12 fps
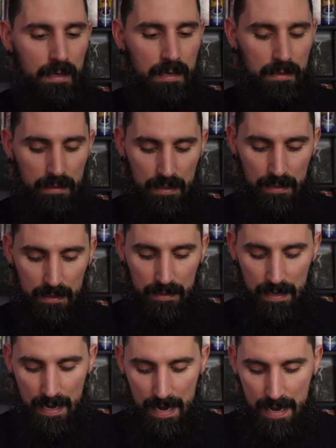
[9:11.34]
And then
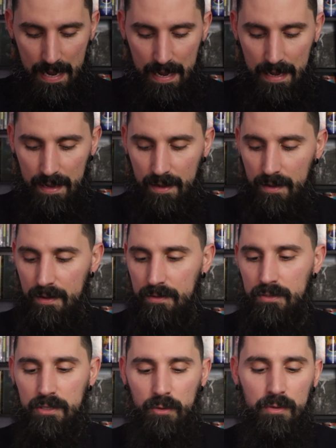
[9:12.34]
it
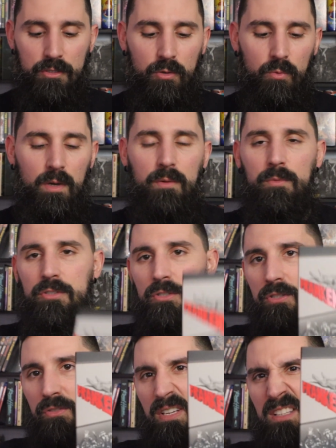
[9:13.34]
has the original one, which
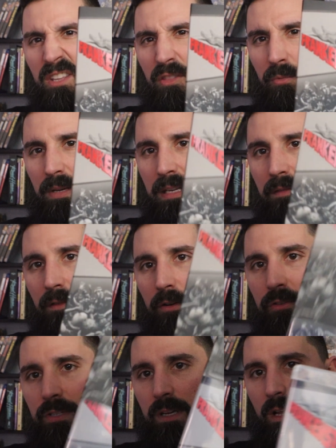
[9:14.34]
is just like the 3D
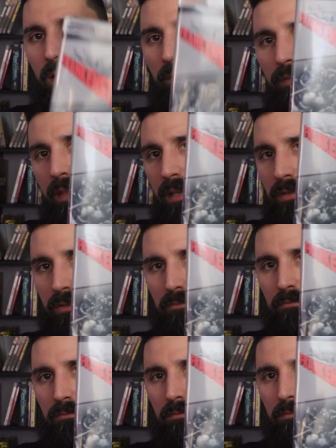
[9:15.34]
version of this.
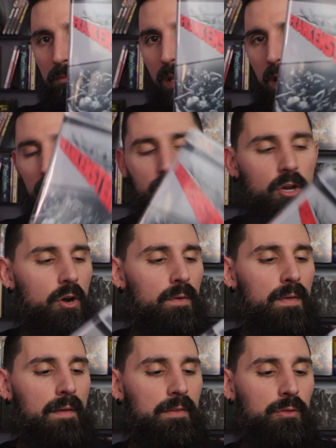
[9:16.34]
So
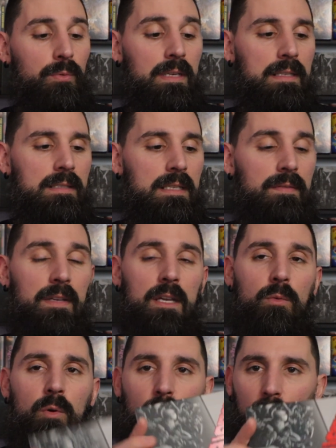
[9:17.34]
if you have a 3D TV,
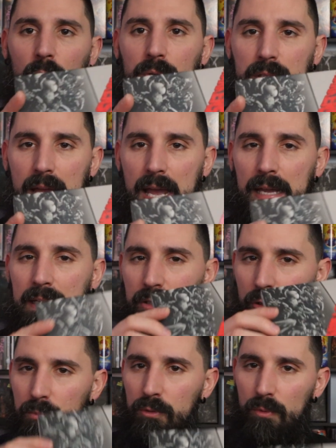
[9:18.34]
it will work with that in
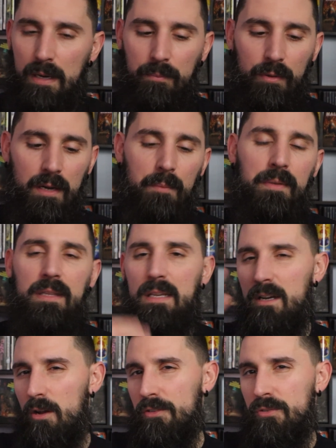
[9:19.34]
your Blu-ray player, but then
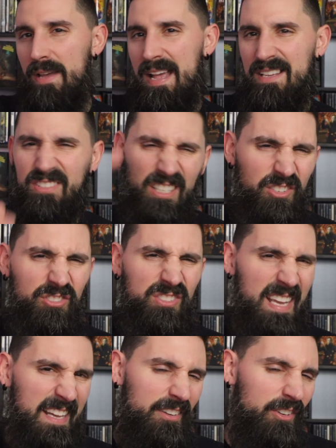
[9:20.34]
it also has like your
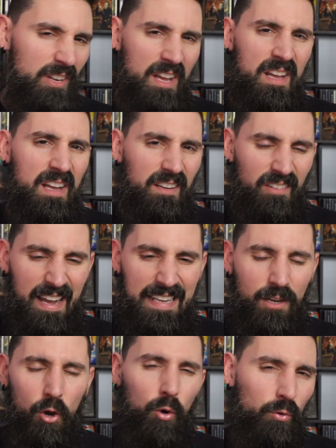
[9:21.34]
standard,
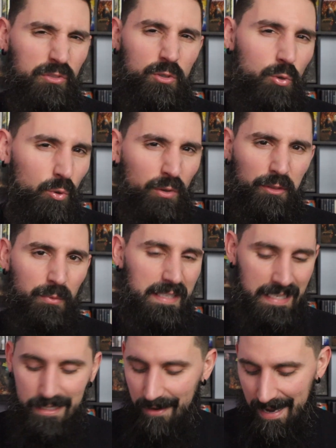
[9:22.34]
like old school
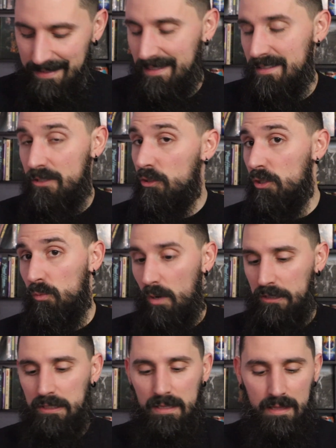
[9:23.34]
3D glasses, and you can
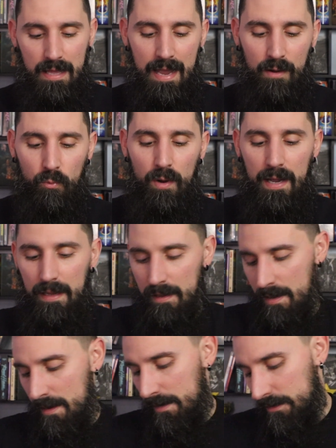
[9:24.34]
watch it that way.
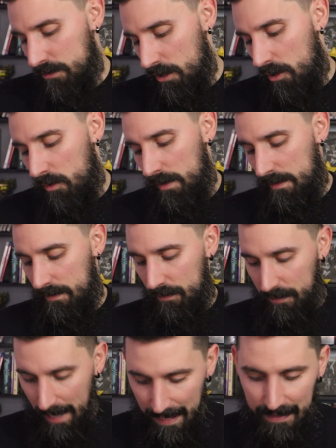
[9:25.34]
So
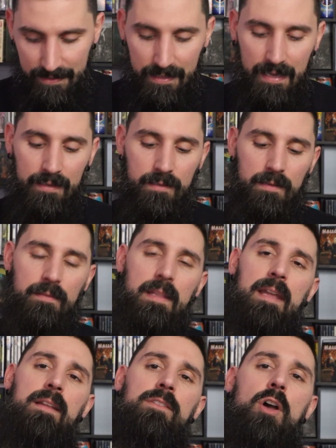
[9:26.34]
that is it.
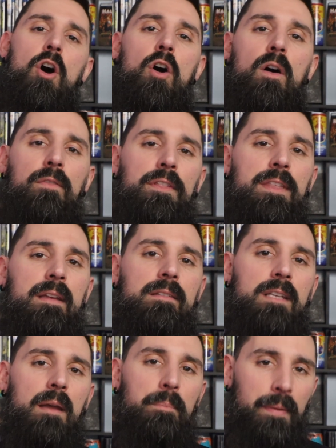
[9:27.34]
That is all the
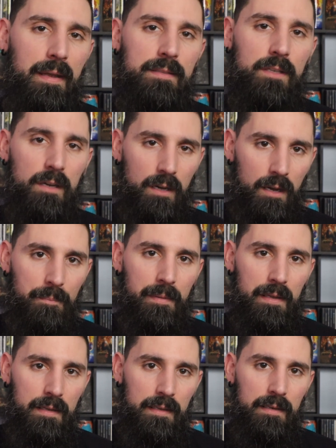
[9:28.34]
things I picked up
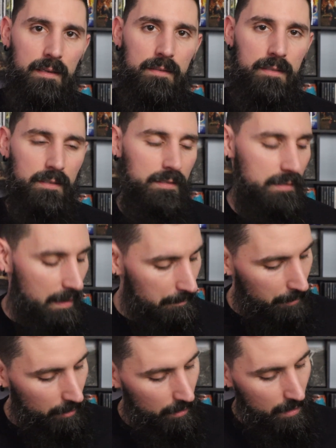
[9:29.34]
in
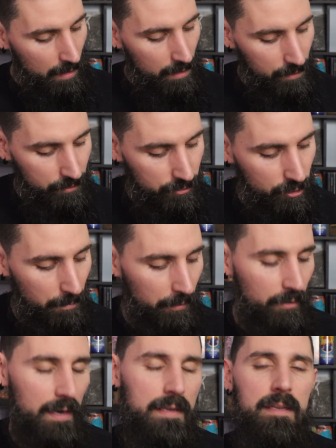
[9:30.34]
December. Super
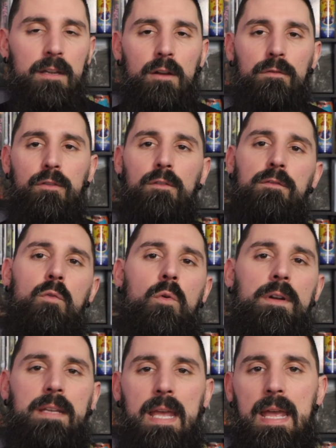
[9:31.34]
great year for
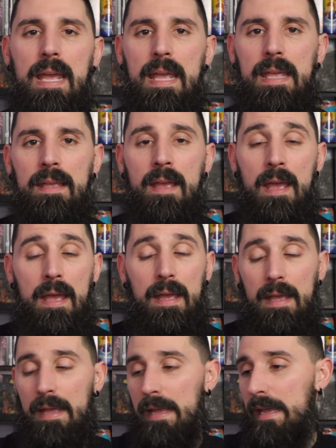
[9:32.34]
4K
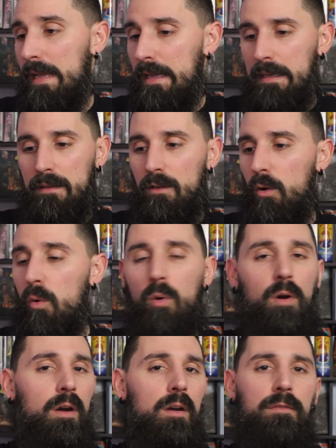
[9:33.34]
and
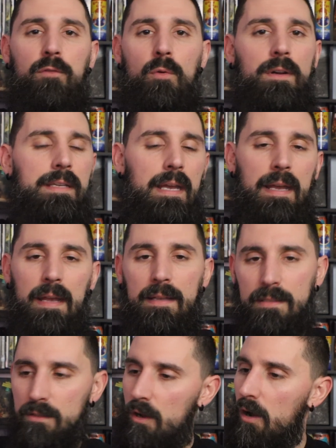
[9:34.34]
horror
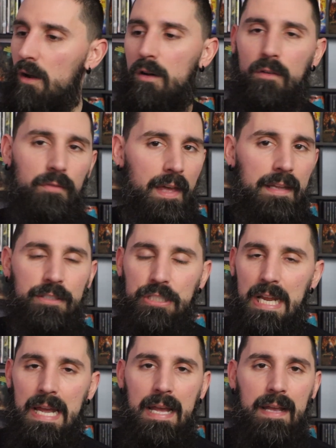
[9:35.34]
4Ks and all of that
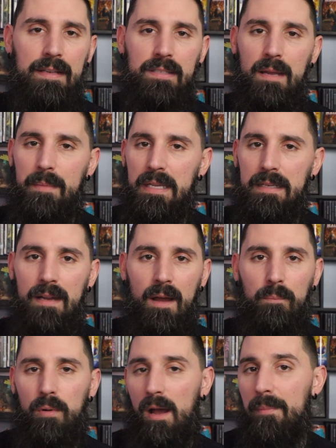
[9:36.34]
jazz. I mean,
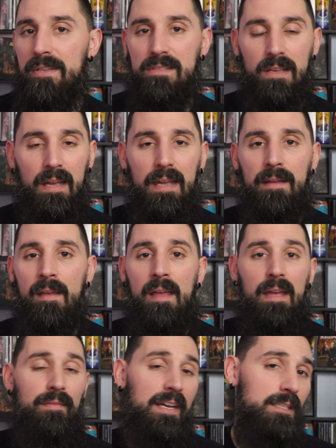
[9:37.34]
I'll probably say
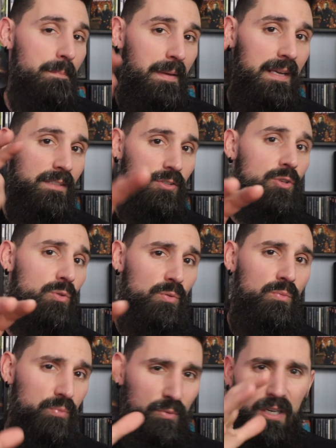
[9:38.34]
if I had to pick
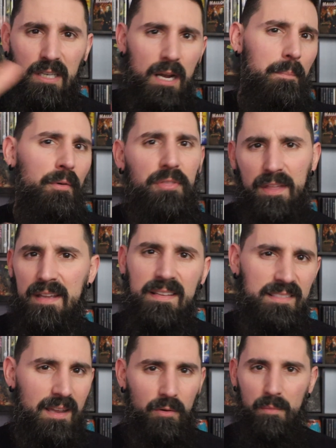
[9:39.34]
a couple
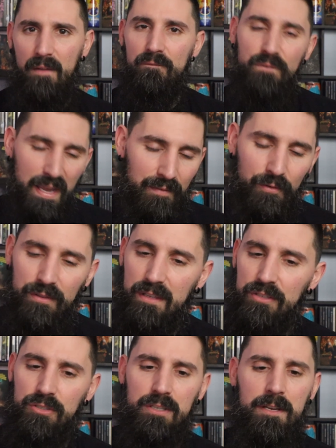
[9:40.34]
things that were my favorite
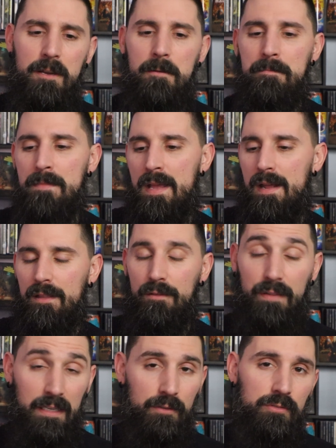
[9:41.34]
this year,
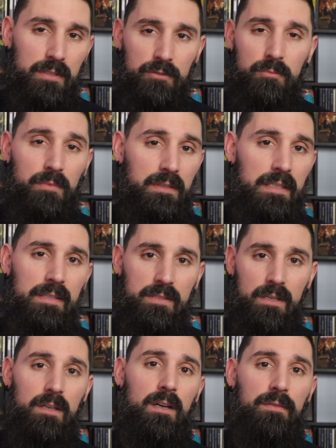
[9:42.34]
the Vinegar Syndrome
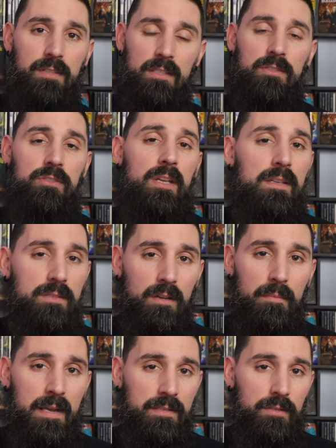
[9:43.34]
release of Texas
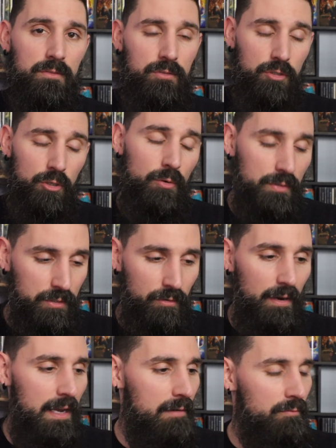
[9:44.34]
Chainsaw Massacre 2 is
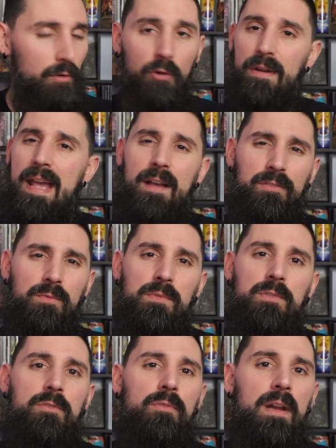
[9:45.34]
great. Roadhouse
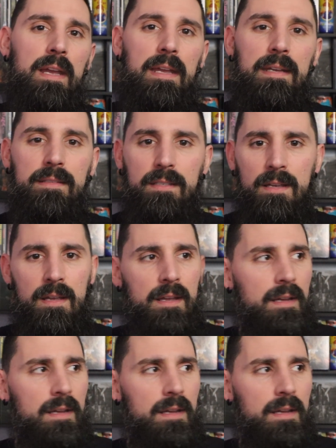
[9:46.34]
was great.